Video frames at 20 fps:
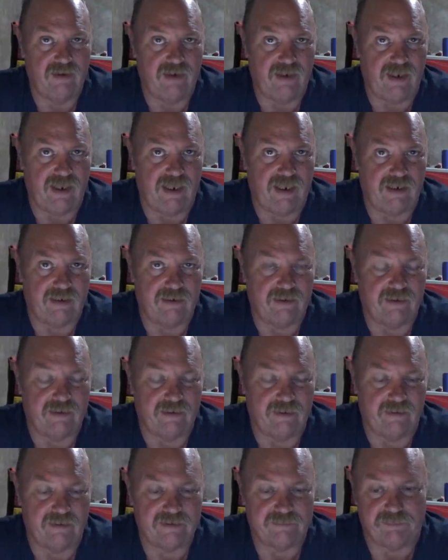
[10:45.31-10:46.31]
and
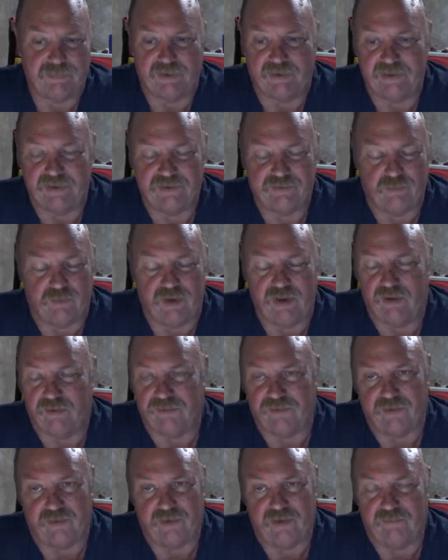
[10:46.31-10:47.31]
spending 20 or
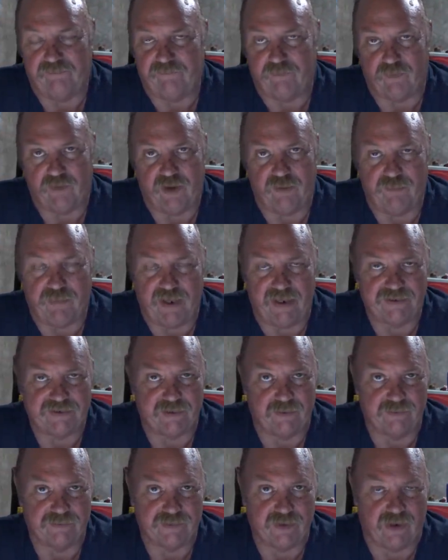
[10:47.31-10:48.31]
30, 40
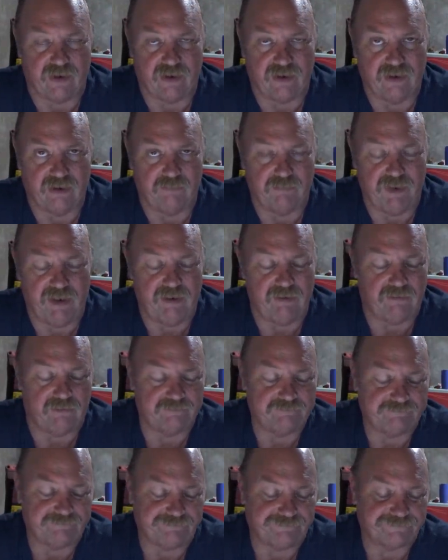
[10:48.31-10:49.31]
pesos on a little meal.
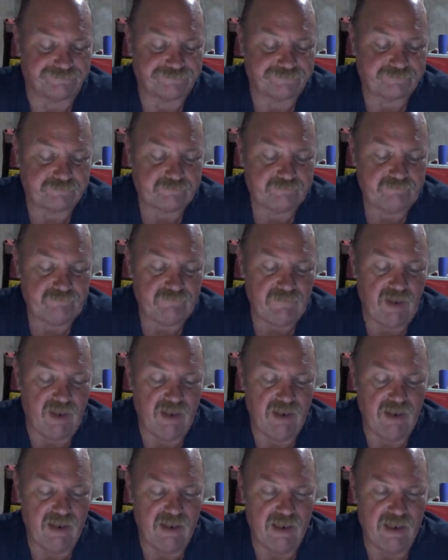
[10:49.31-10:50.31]

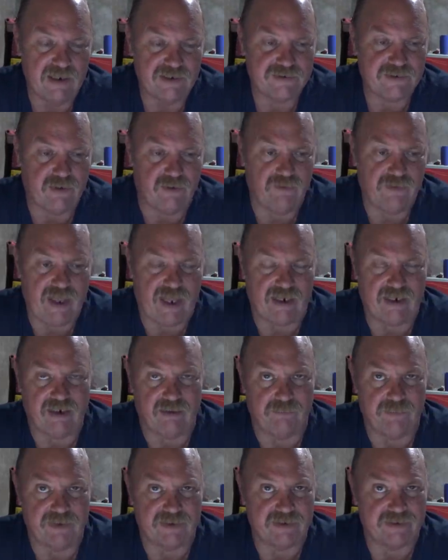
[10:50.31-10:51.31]
So that little
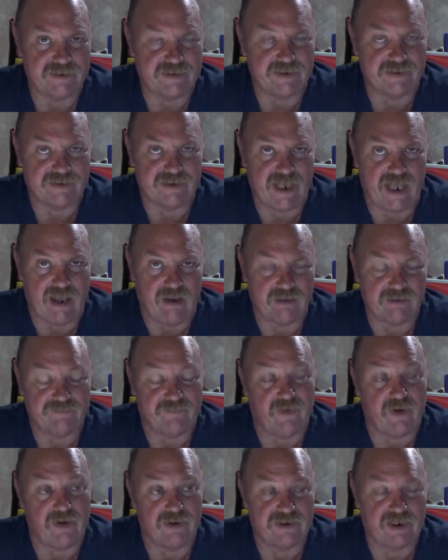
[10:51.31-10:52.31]
business is now, as
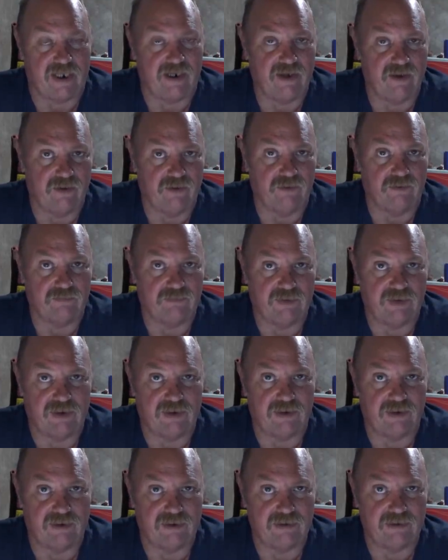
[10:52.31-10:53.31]
far as I
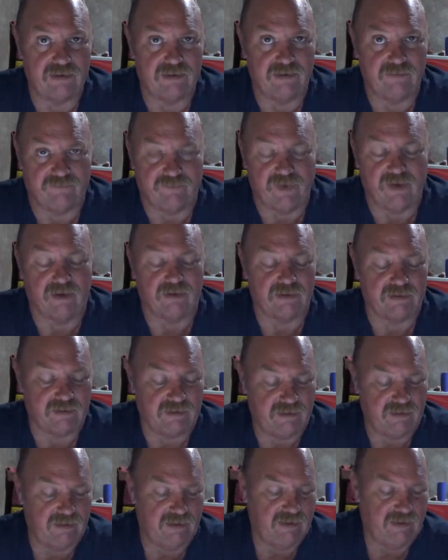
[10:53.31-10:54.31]
know, defunct.
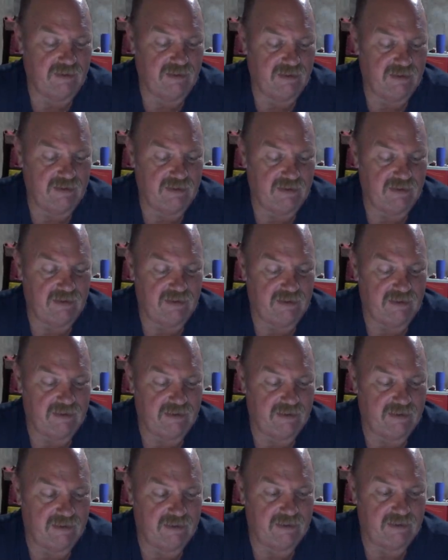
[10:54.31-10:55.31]

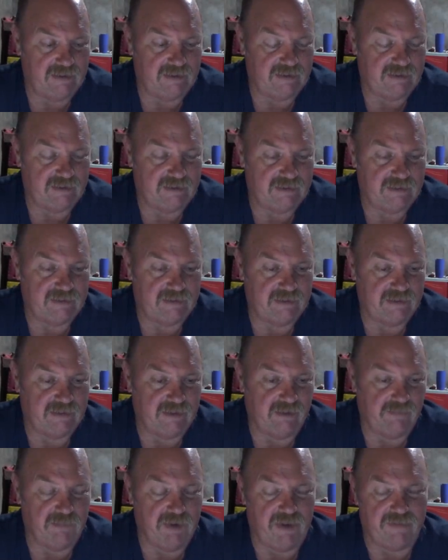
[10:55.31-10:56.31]

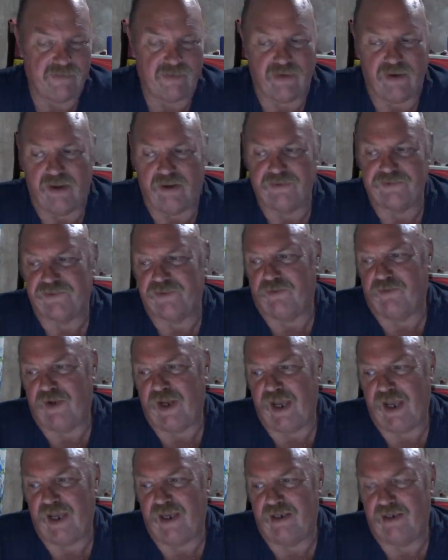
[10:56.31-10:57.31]
Her mother also
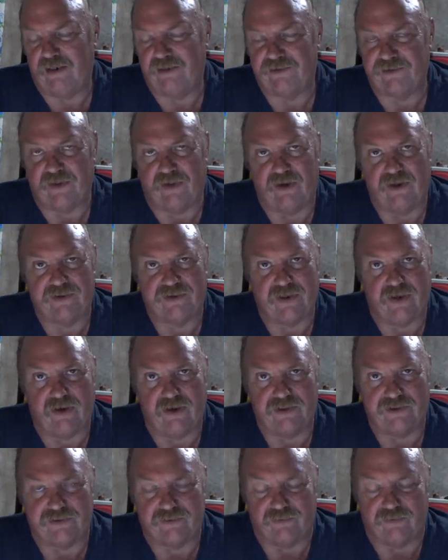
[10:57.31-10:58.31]
had a
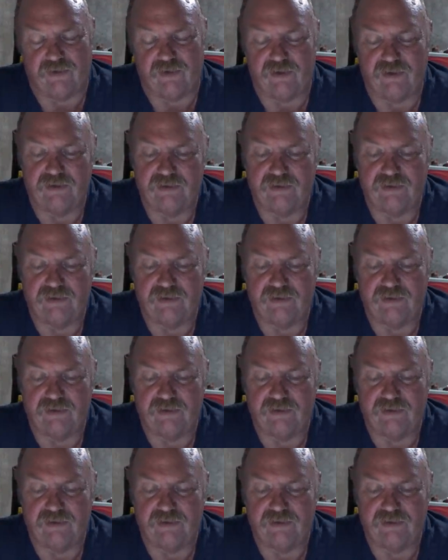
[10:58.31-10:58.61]
sari-sari store,